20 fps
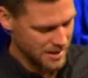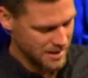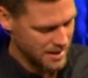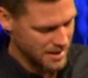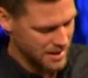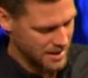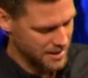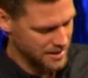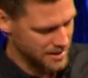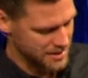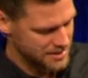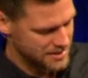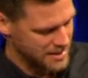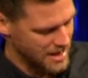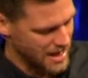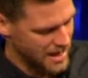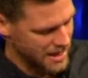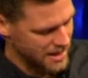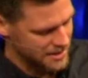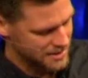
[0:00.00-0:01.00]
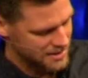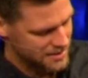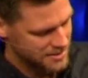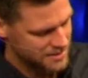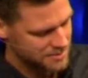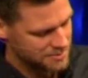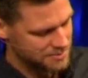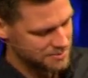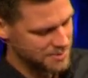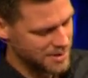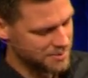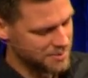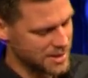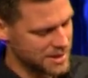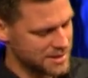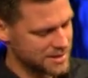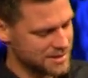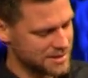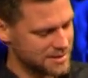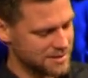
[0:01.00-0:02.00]
And the sand, maybe
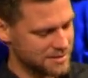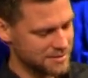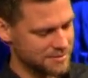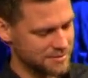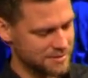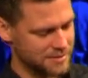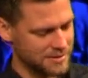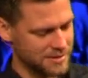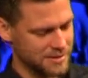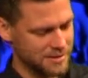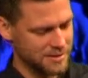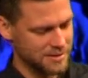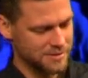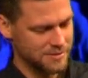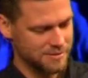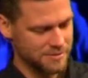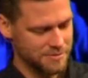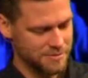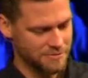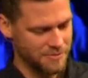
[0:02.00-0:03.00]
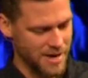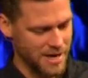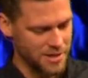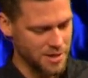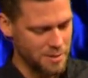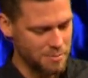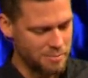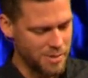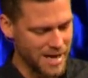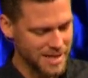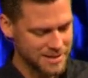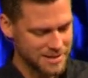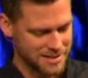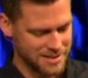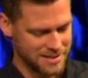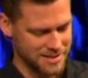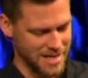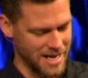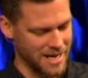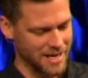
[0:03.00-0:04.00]
it's find the best
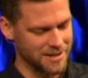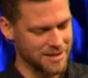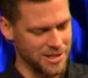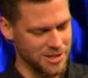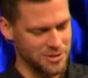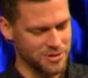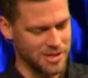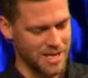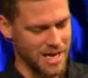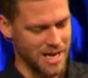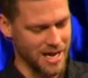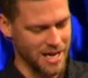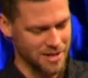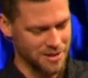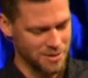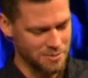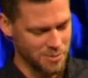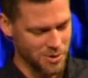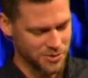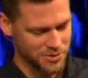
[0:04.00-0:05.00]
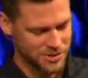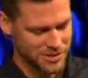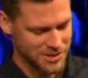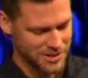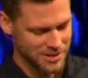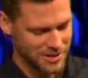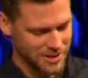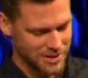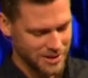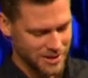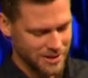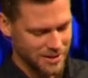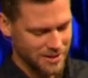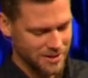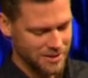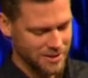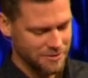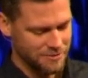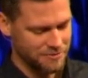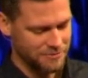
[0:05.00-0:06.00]
sand that you can, the most
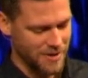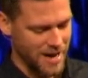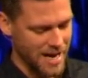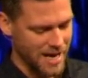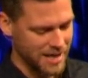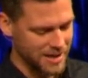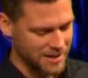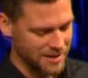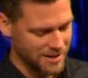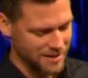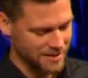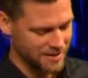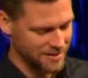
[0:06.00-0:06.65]
fine